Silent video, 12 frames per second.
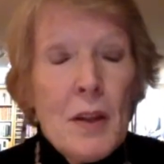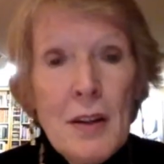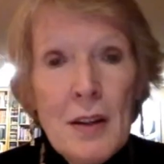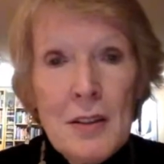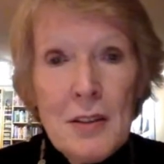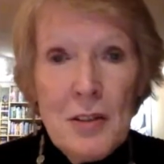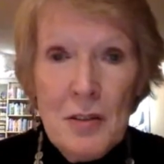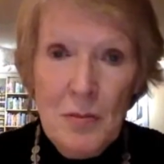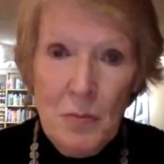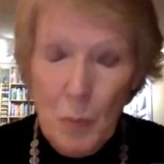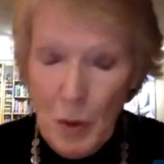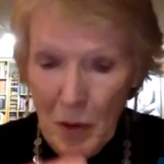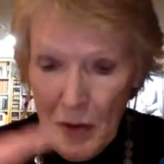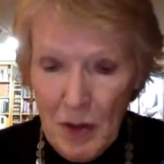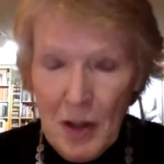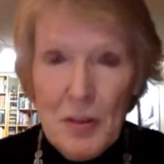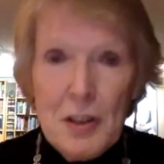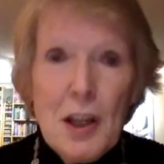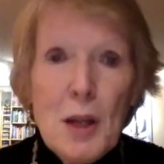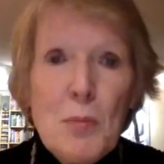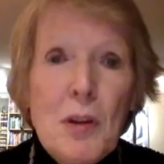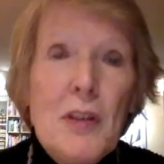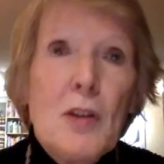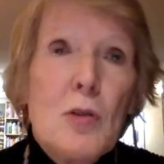And we went around the
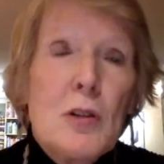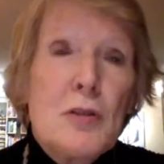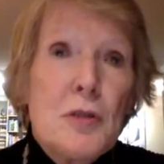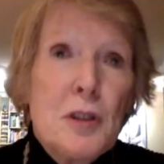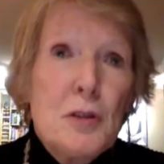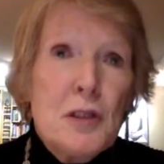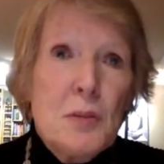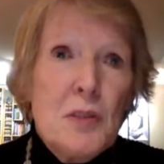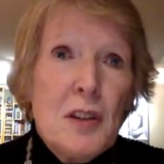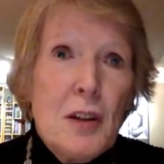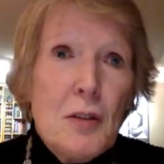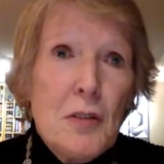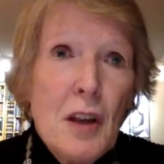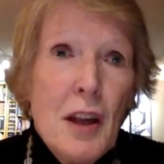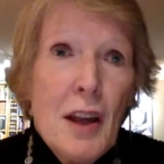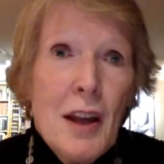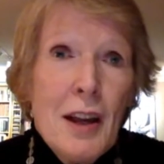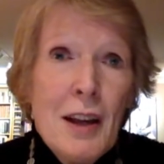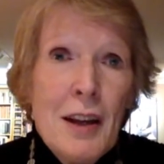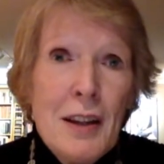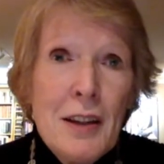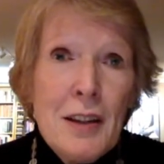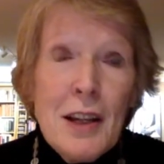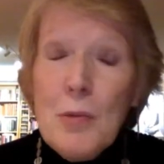table and they all introduced themselves.
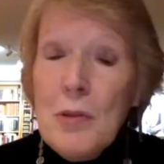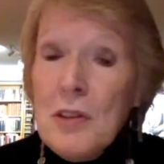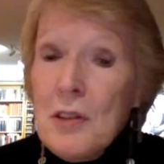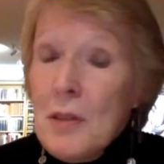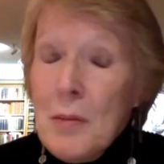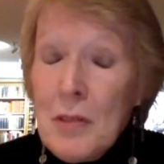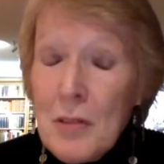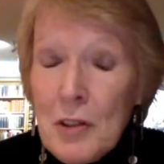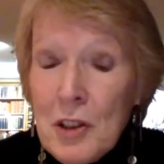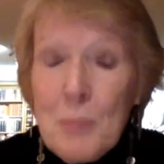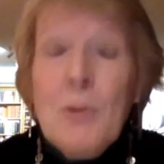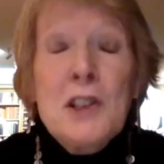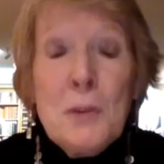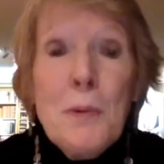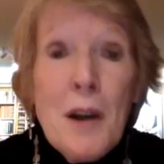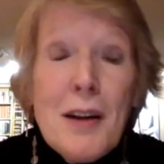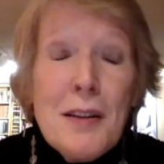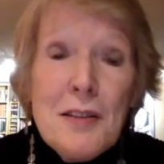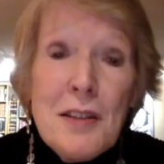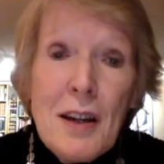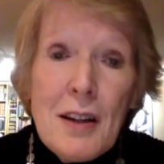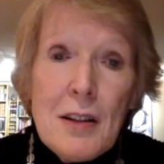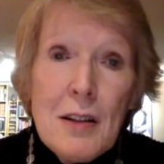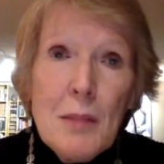And I was uh, surprised
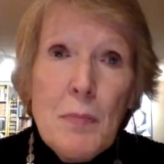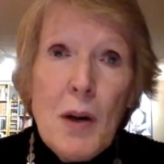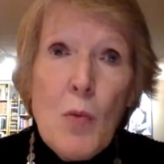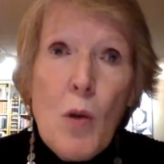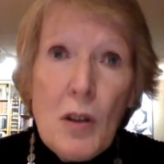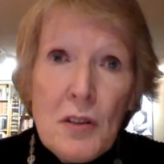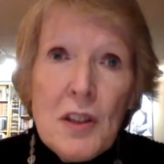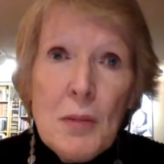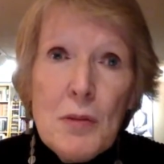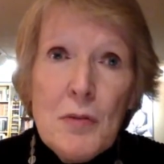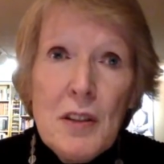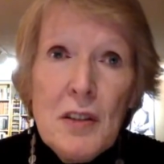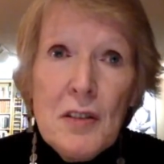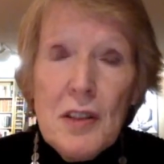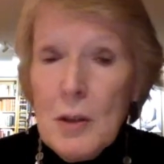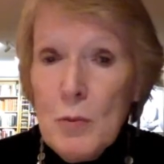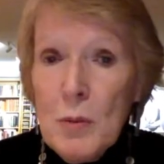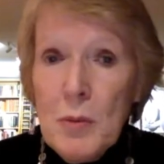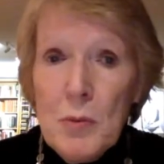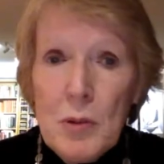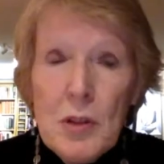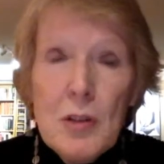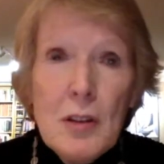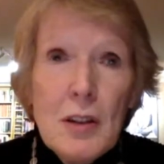actually by what some of these young women
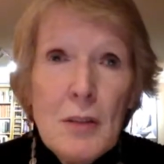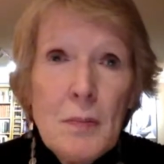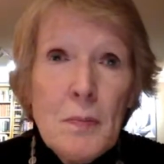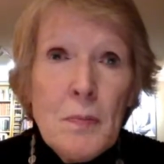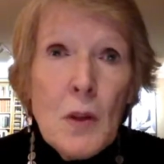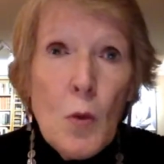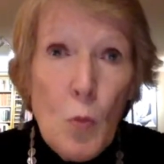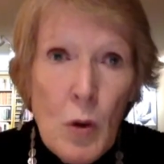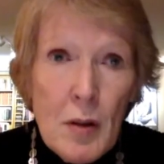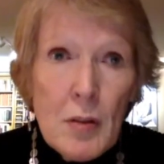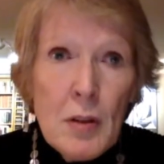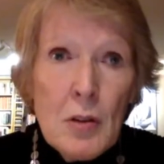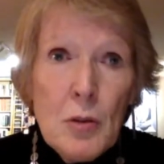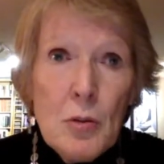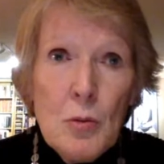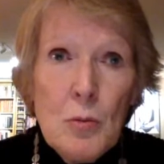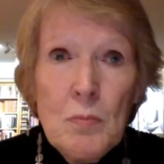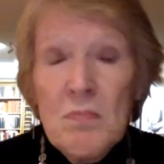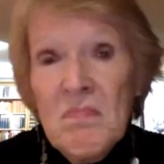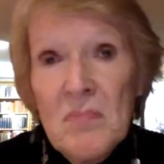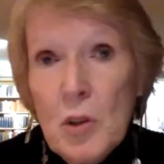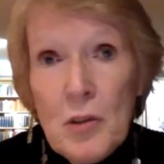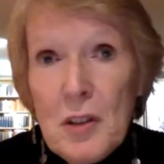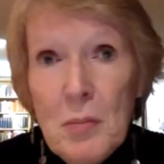were doing. One who
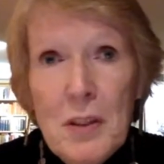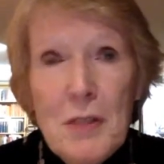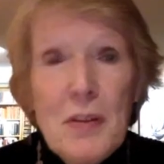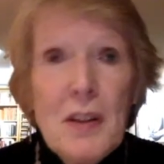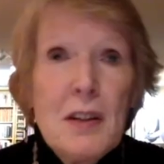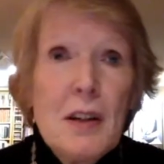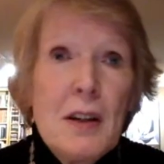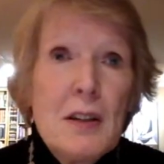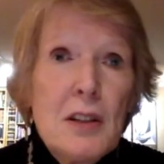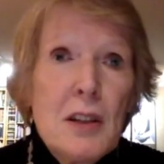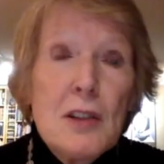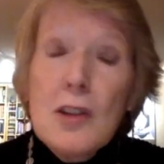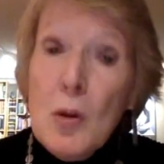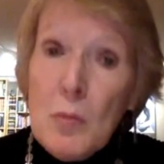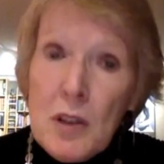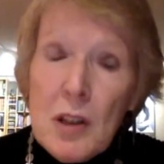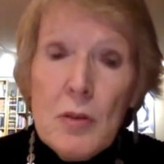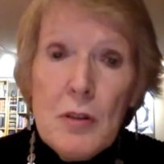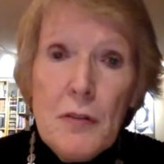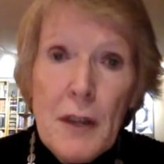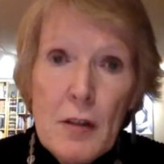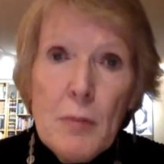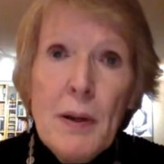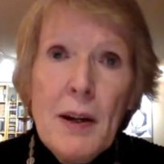looked to me very young indeed told me she was a
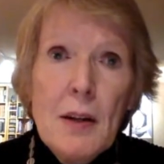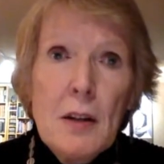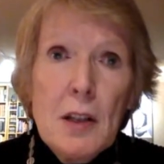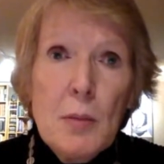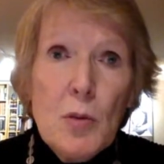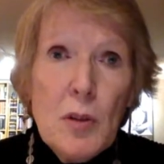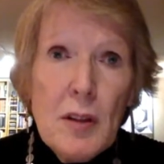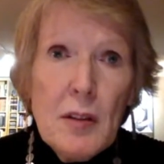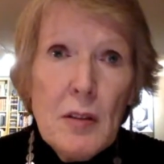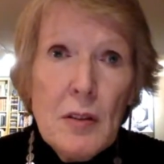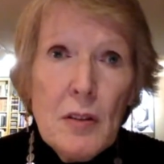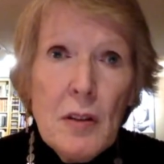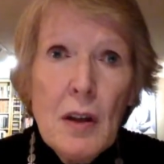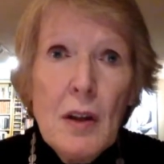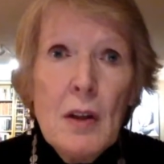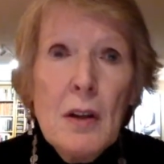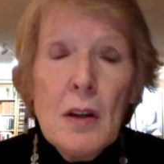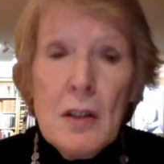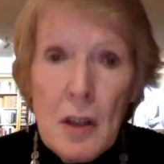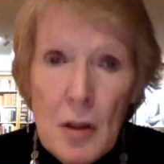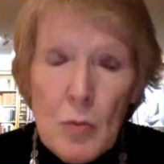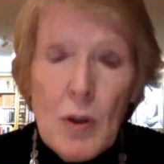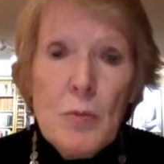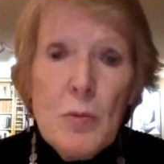fighter pilot in the Marines.
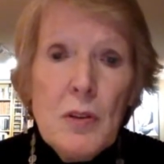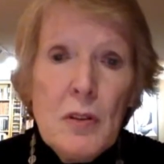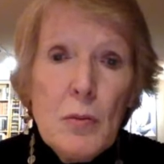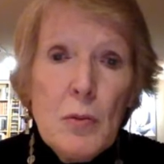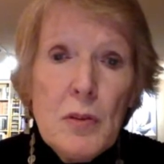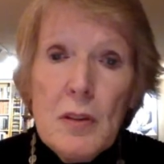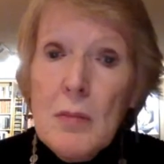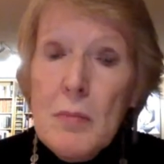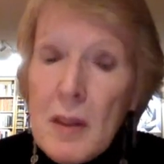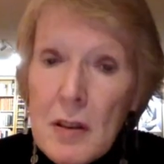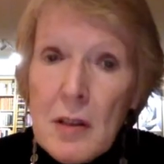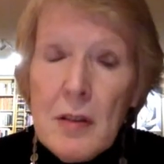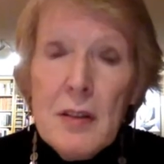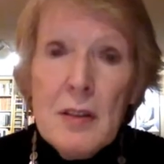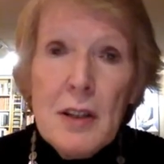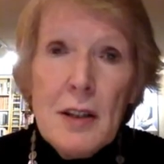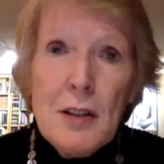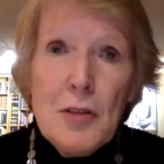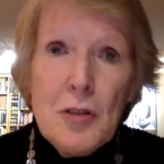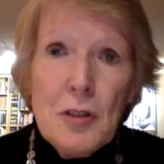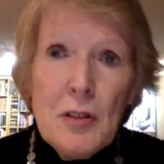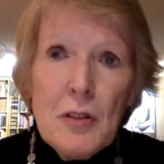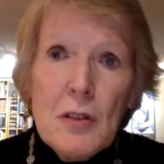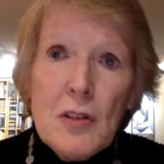Another one was was in military
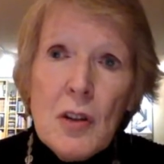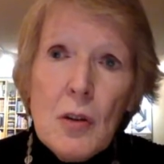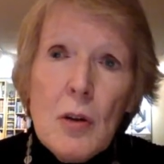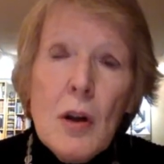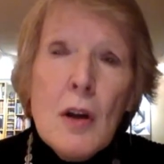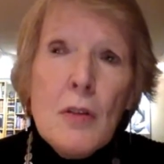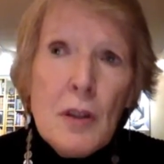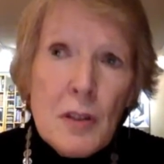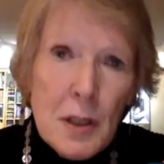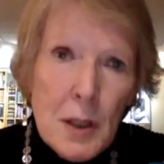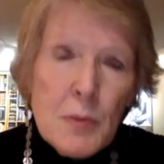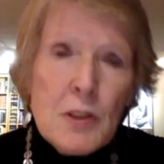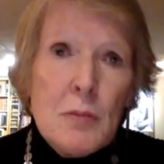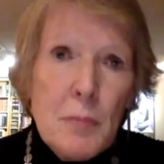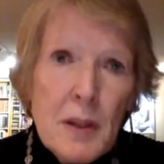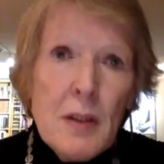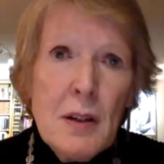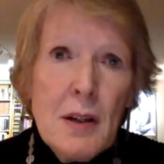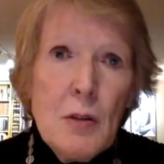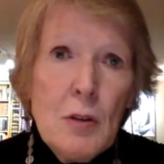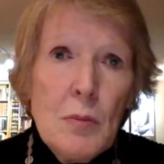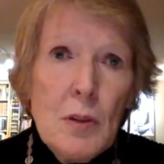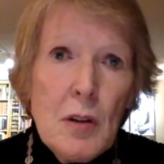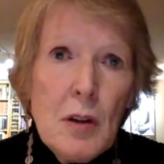intelligence, and so there seems to be now
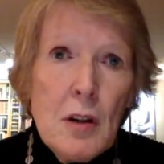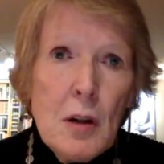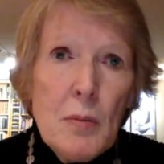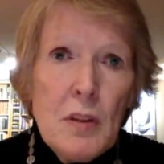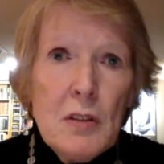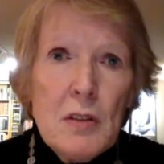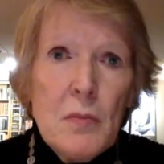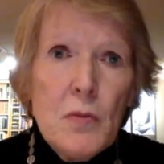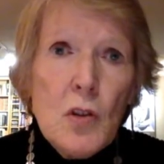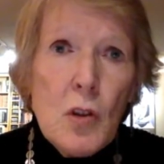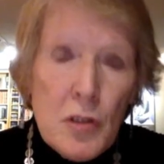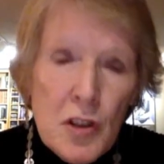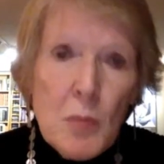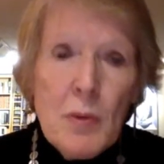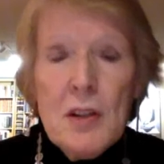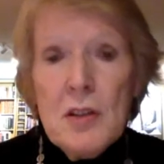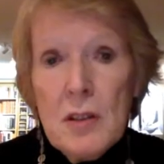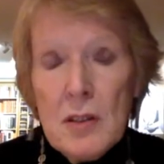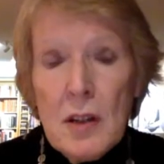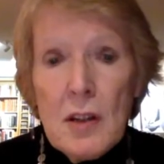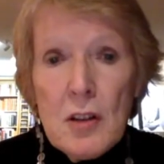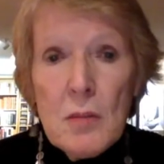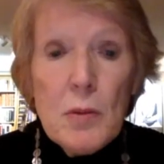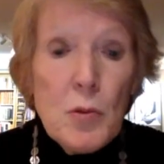in modern armies not so much
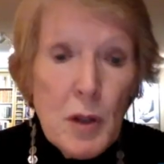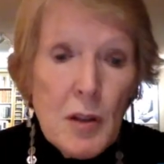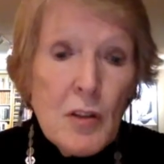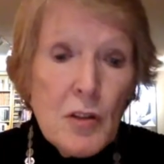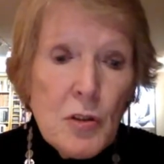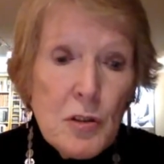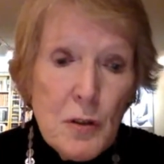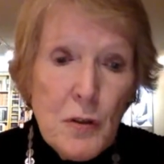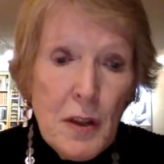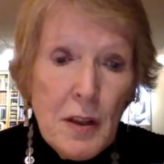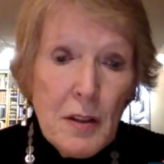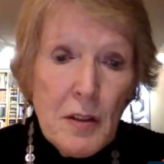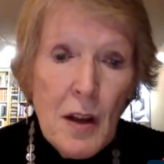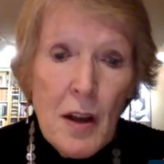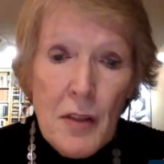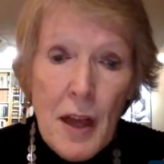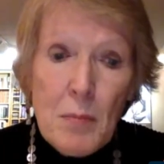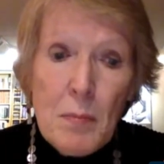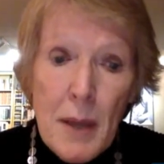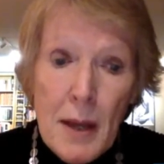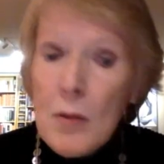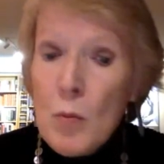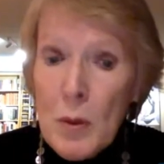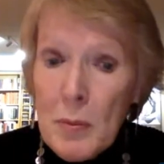distinction between the sorts of things that
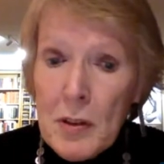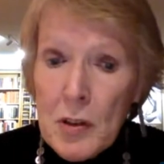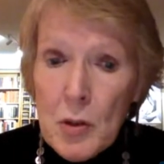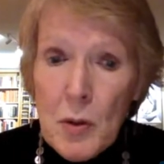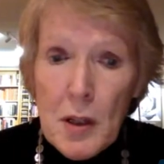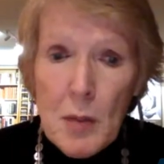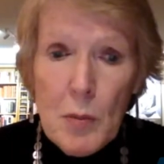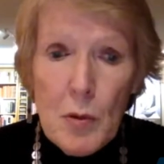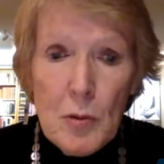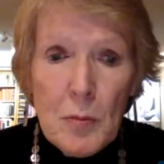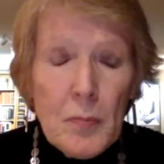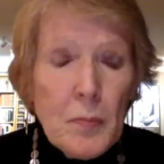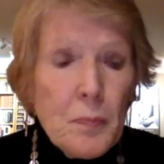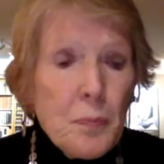men and women do anymore.